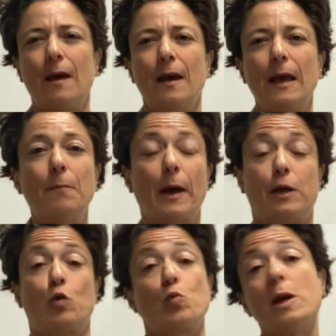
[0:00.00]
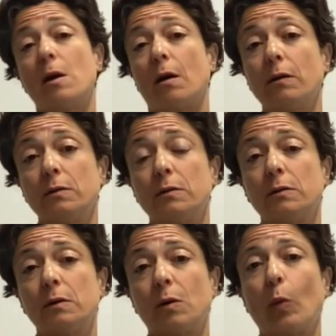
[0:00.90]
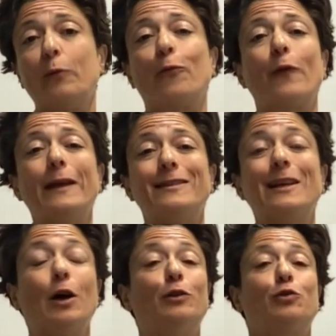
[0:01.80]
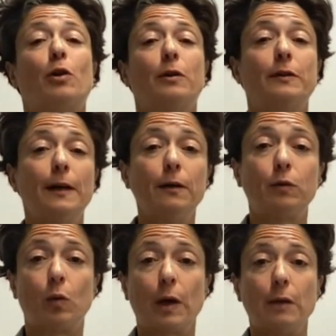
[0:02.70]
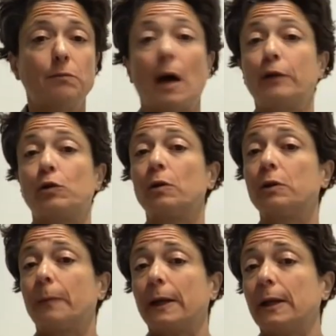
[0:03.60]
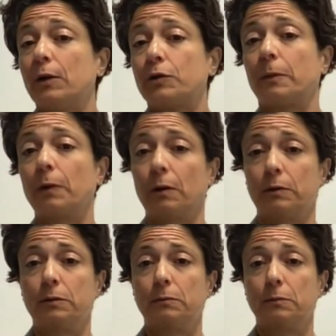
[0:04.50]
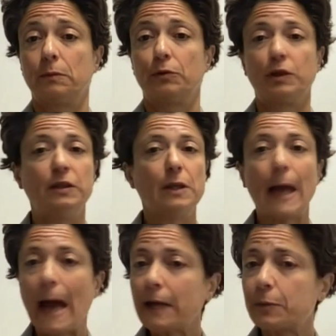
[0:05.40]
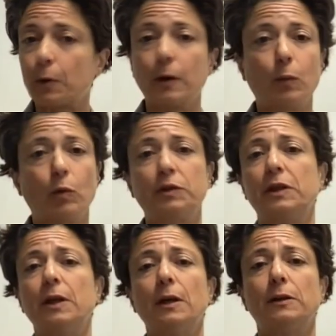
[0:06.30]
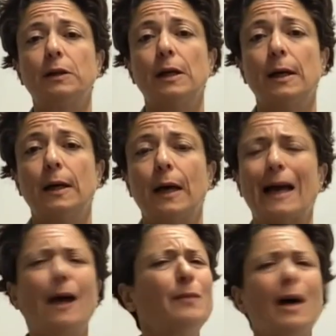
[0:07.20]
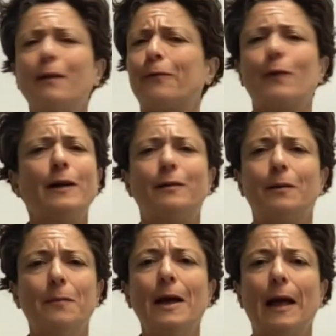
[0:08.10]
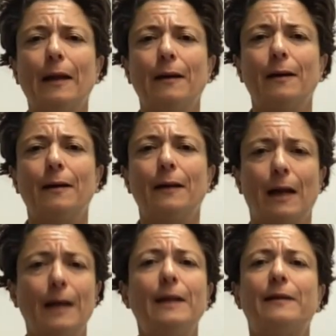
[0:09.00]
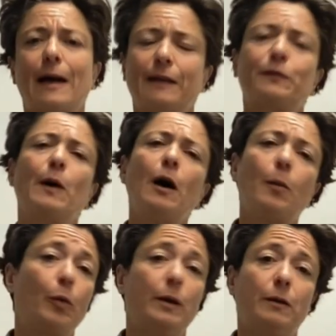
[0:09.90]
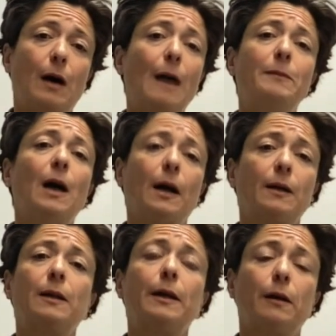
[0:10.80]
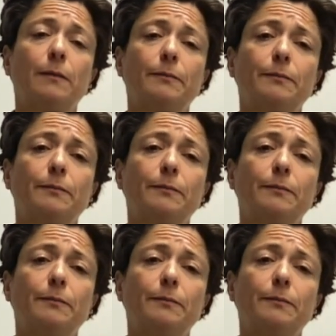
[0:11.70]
In my career, when facing uncharted territory, I turn to my leadership coach. She's an expert in what she does. And I'm not afraid to admit that I need to ask for help when I'm not clear.